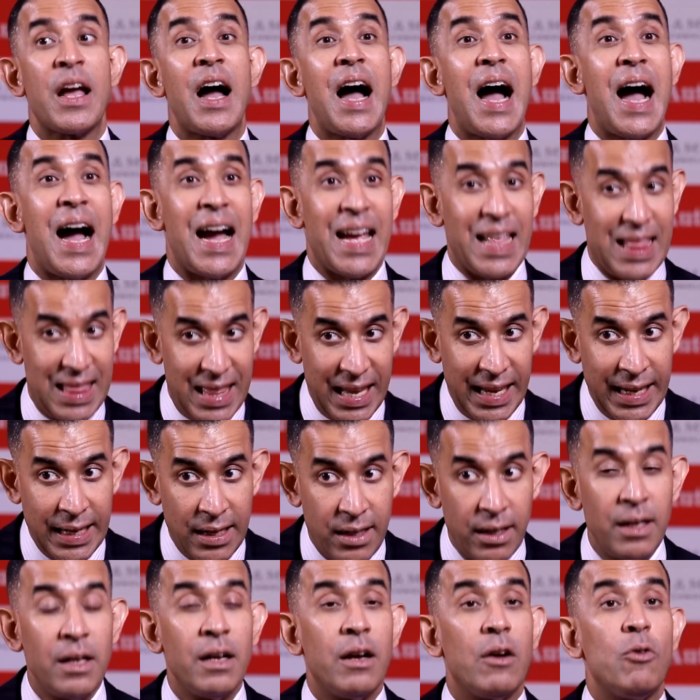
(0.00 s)
I
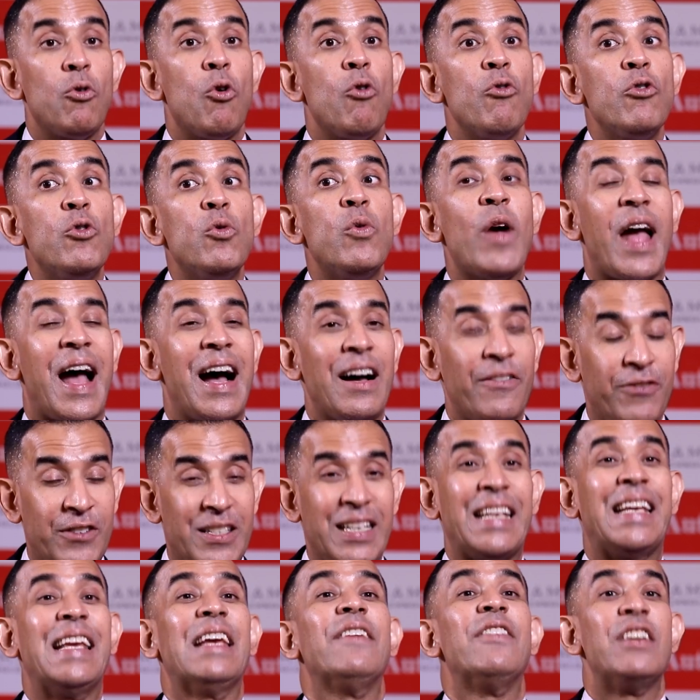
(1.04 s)
think you have to
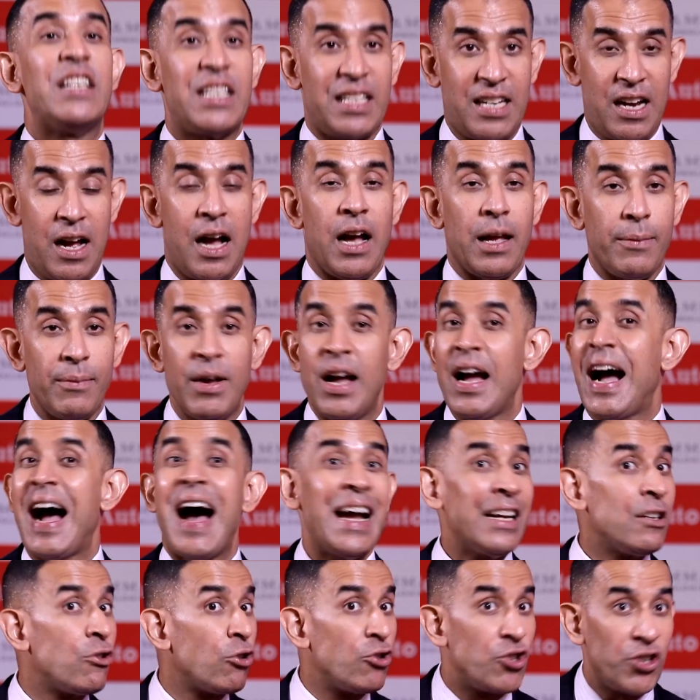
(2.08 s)
give it time.
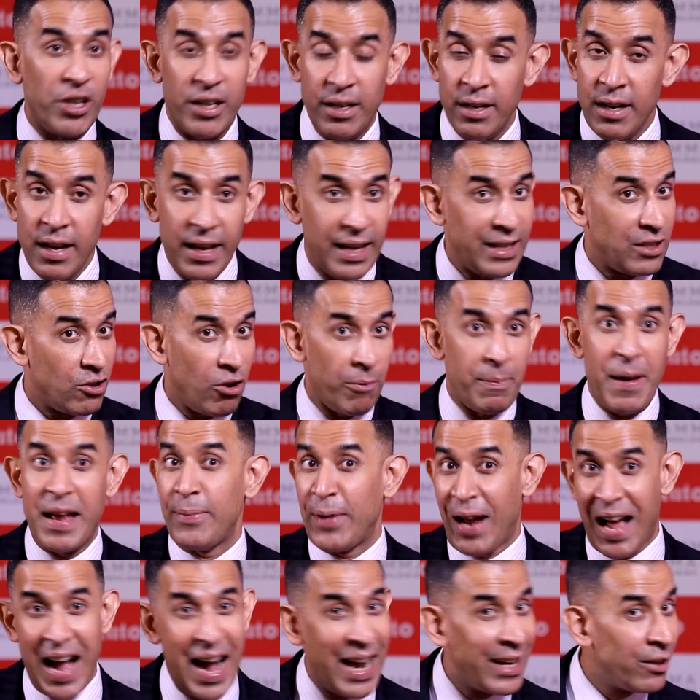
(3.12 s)
Hydrogen is not bad,
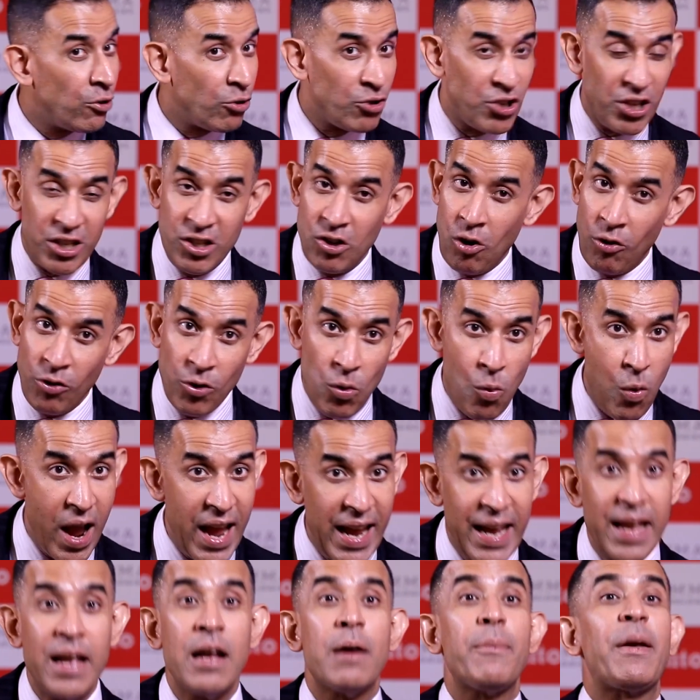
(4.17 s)
but hydrogen is on the
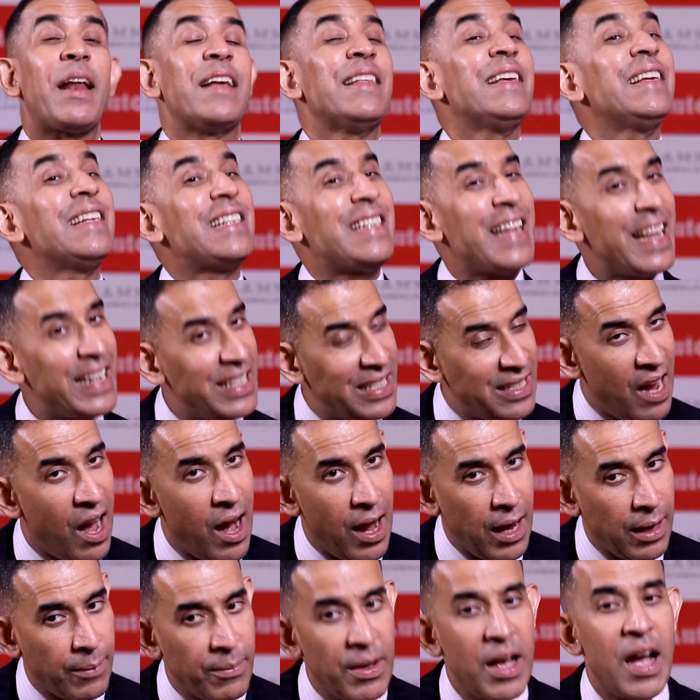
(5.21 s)
way. But I think it takes
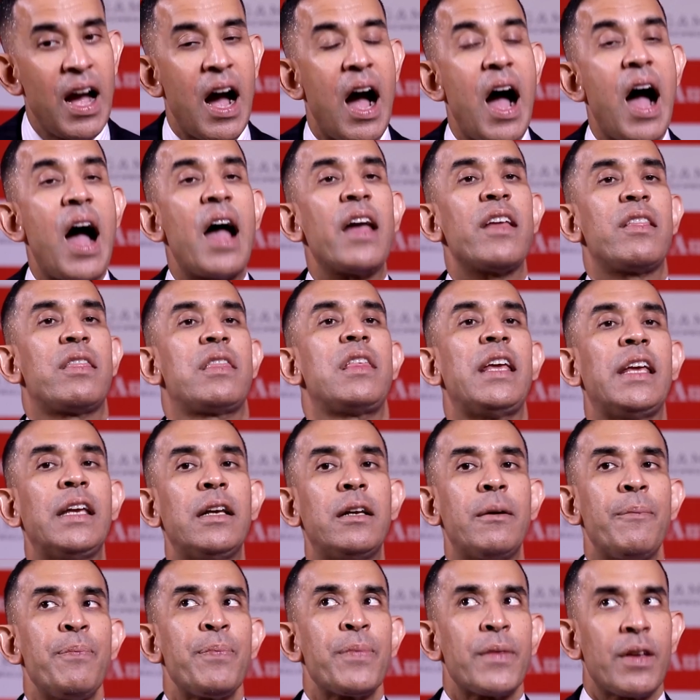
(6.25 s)
time. I think
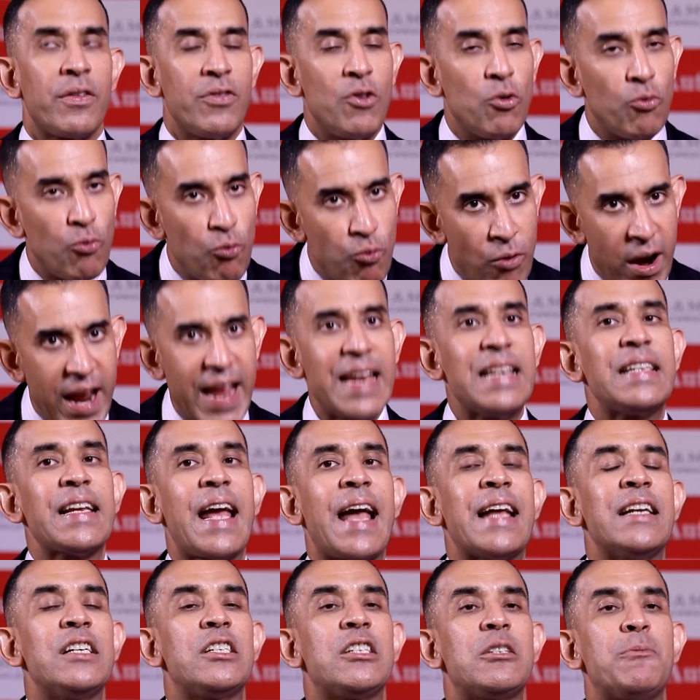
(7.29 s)
the rate
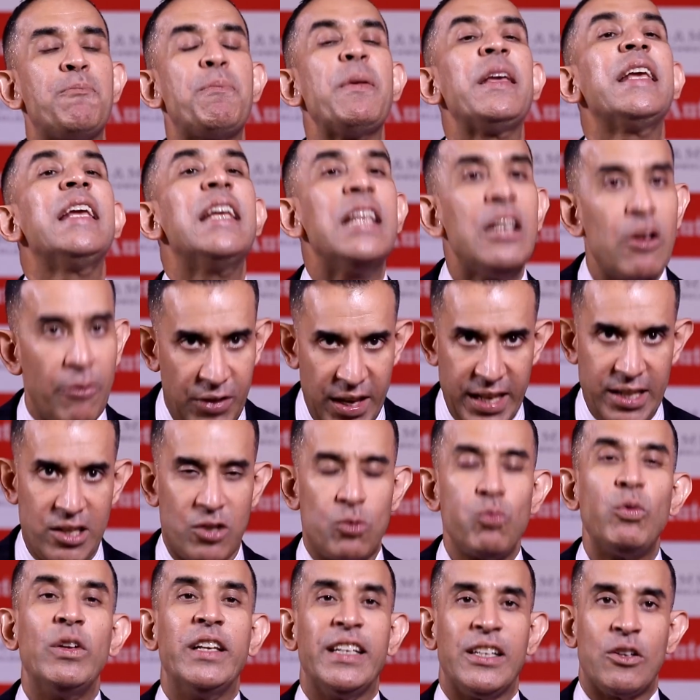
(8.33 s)
and speed of this
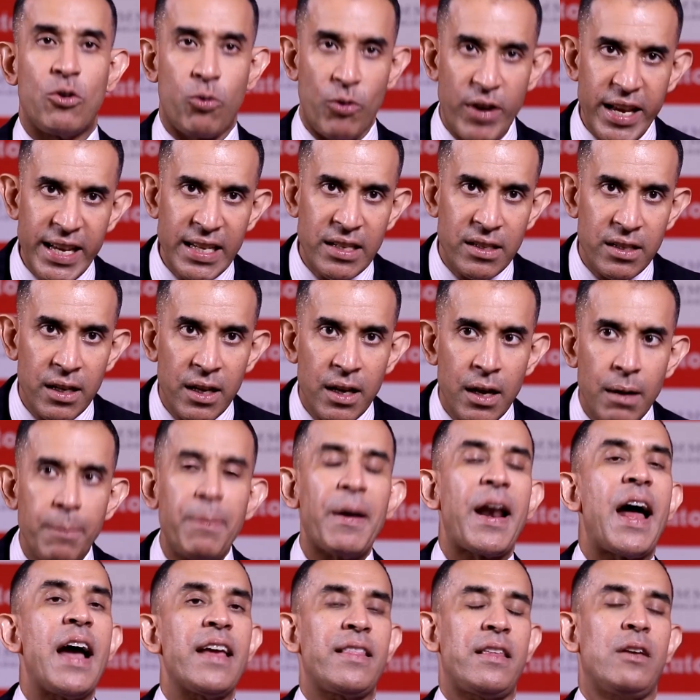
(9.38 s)
will increase,
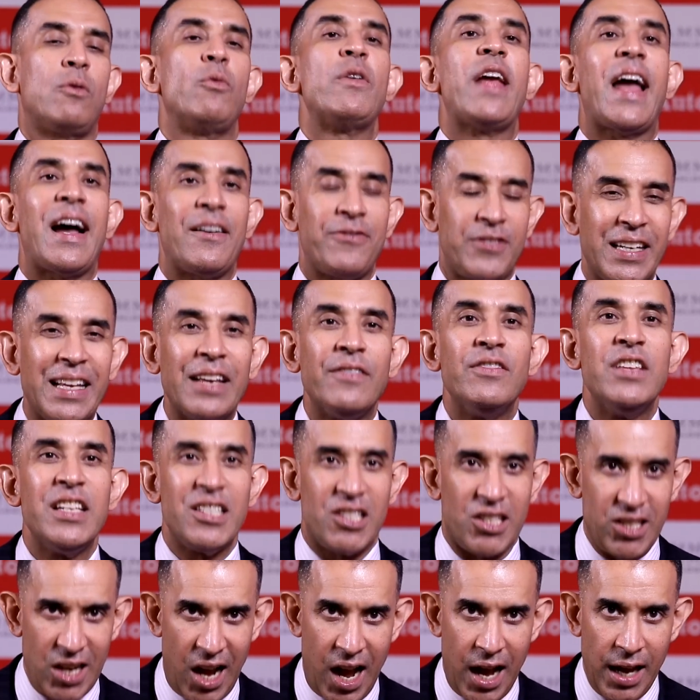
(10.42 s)
but I think we have to give this
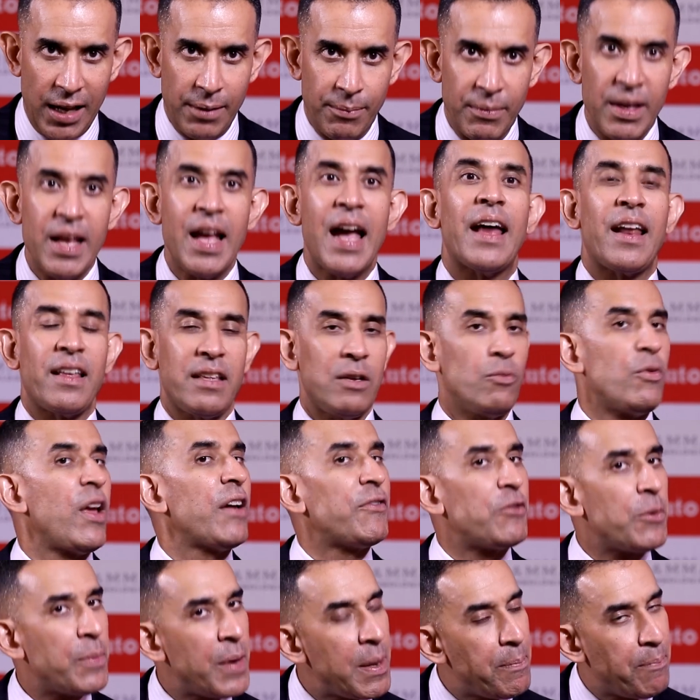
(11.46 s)
time. And I think we have
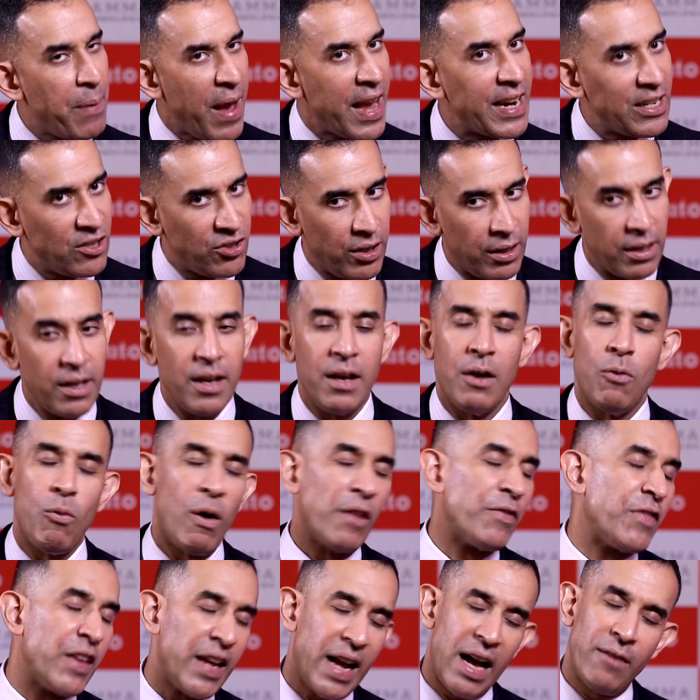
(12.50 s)
to be patient.
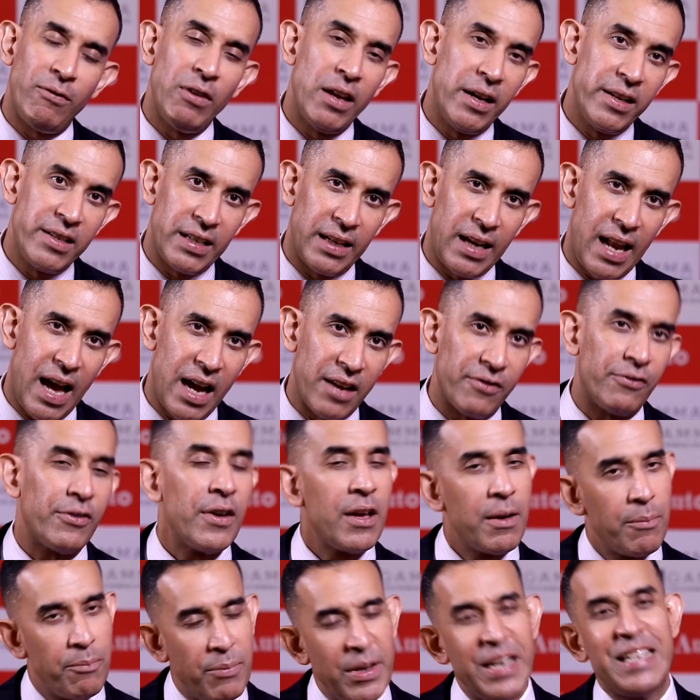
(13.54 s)
One thing I've learned in life,
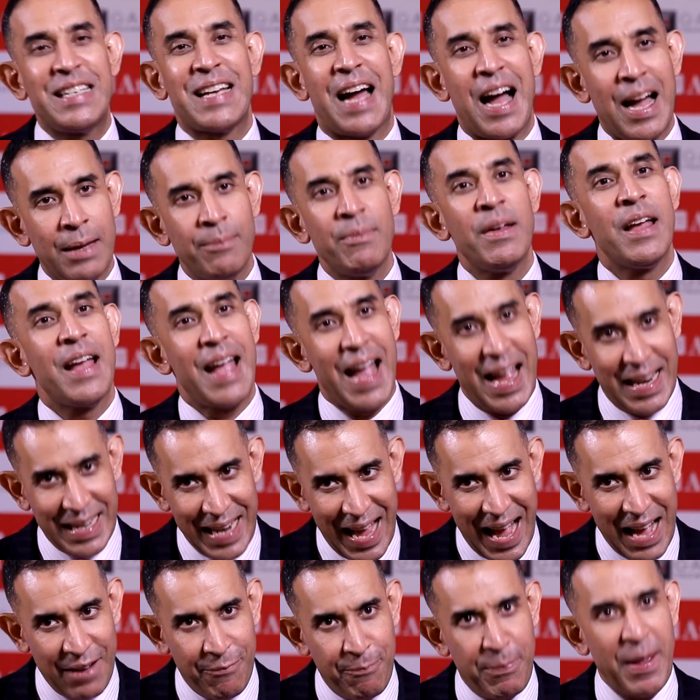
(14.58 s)
be time and
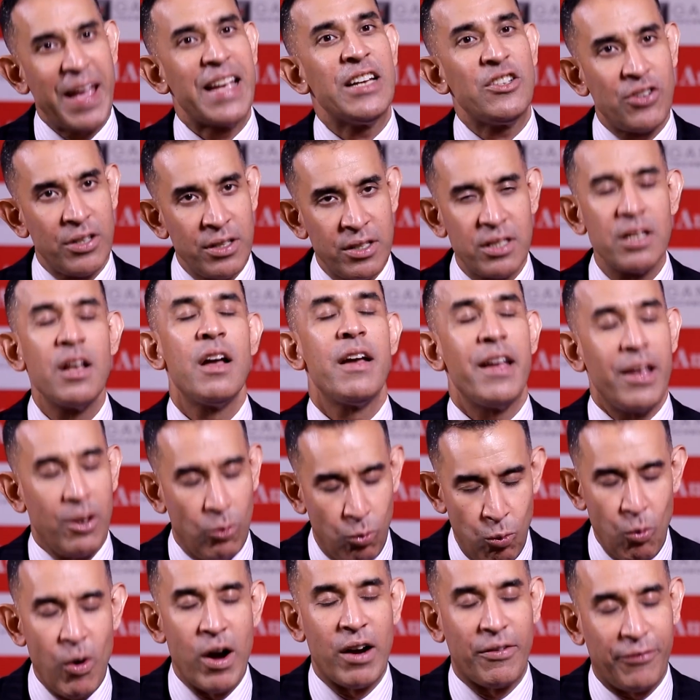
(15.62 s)
have patience, it'll
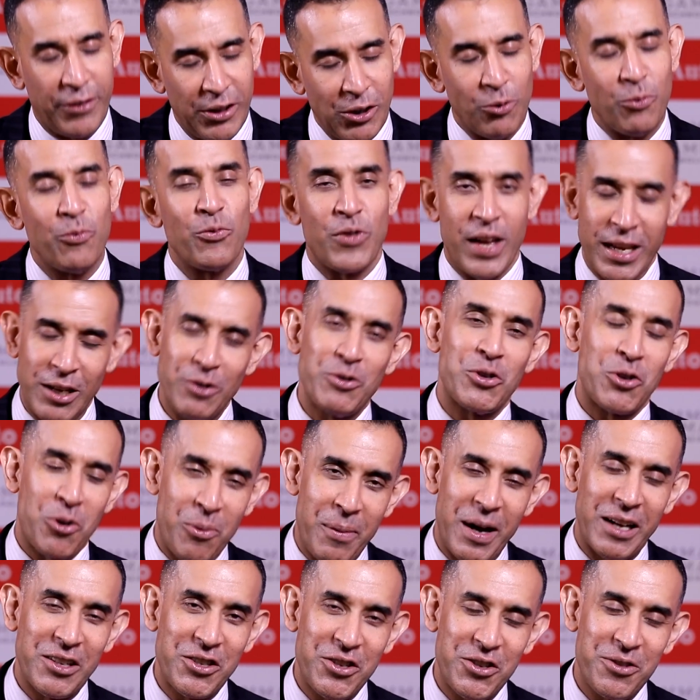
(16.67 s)
work for you. Thank you so
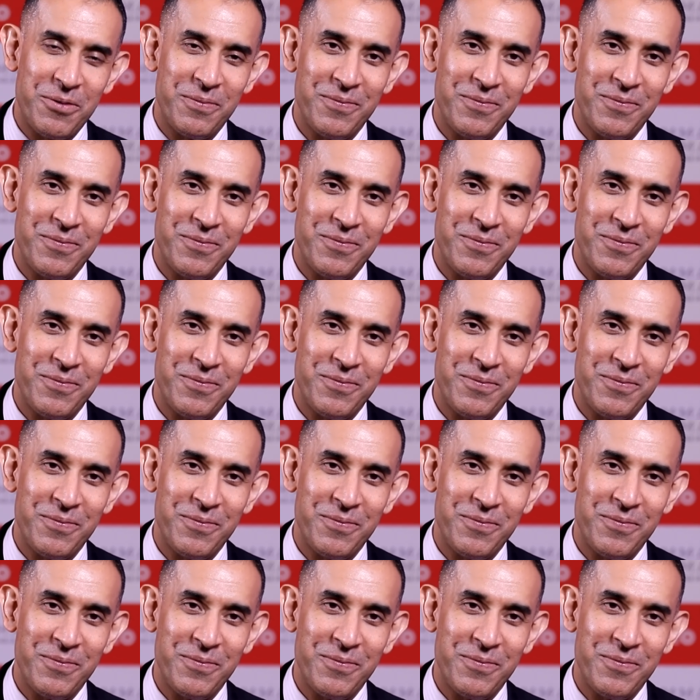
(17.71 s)
much.